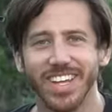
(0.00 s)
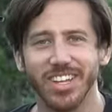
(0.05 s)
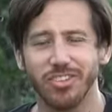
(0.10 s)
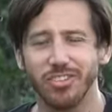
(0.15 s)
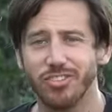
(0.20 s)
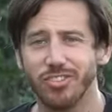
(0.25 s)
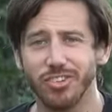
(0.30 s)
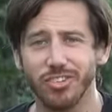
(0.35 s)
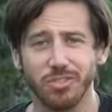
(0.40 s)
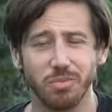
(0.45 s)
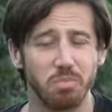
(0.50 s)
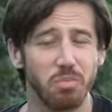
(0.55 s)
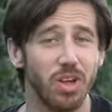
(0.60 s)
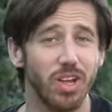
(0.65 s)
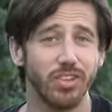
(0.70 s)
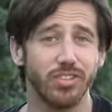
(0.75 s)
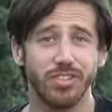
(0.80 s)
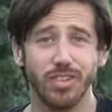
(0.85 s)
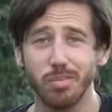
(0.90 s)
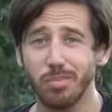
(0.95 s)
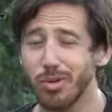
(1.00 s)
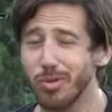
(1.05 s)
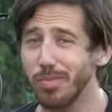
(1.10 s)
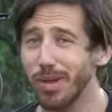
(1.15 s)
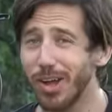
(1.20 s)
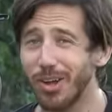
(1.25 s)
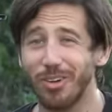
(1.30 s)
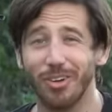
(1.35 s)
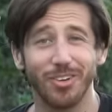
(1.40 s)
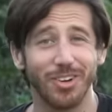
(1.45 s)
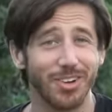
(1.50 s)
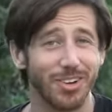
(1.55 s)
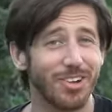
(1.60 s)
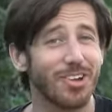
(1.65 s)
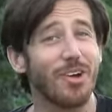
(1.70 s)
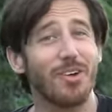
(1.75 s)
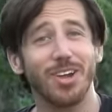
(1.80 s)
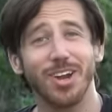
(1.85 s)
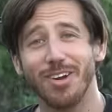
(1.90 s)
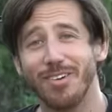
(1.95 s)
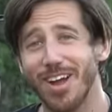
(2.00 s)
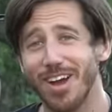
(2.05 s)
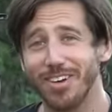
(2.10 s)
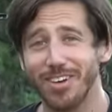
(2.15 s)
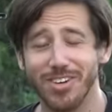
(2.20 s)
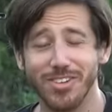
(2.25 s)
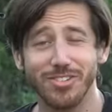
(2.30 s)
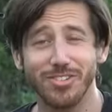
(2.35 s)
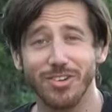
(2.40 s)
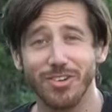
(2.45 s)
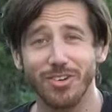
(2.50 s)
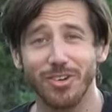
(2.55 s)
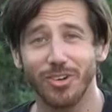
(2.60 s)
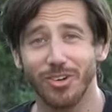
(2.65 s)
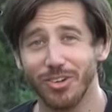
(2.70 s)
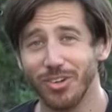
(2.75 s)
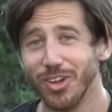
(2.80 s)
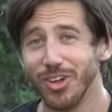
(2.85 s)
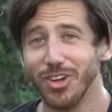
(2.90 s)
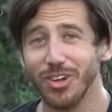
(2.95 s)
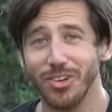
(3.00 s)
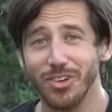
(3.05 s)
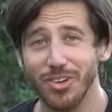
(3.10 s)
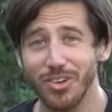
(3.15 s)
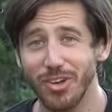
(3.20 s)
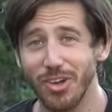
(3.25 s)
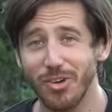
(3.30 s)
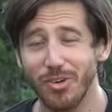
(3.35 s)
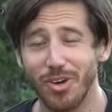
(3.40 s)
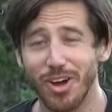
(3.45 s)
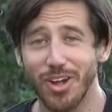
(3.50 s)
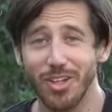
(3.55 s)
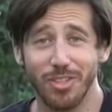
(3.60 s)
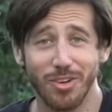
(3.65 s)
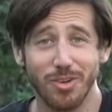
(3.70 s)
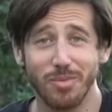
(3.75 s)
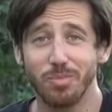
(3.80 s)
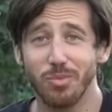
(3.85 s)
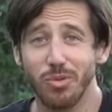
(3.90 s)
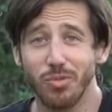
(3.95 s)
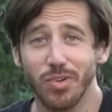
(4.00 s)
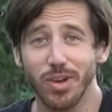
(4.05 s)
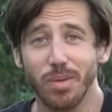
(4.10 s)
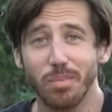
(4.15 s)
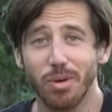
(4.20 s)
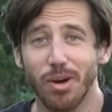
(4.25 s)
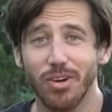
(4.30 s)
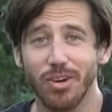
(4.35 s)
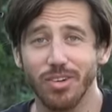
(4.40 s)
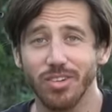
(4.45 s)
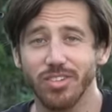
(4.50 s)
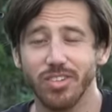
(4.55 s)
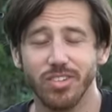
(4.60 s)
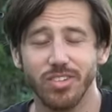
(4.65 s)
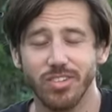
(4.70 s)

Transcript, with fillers: It's just a simple belt going around in a circle, no other moving parts.